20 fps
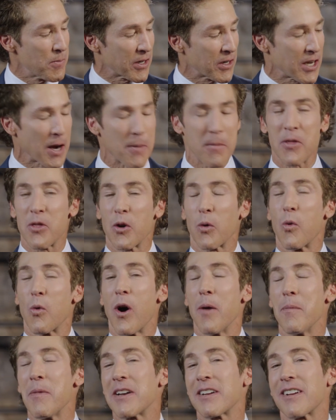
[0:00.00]
Becoming the
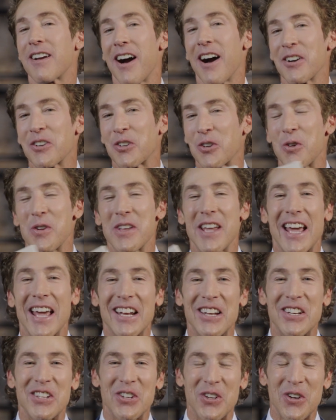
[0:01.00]
Woman God
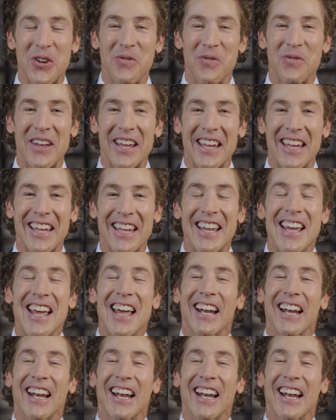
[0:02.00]
Created You to Be.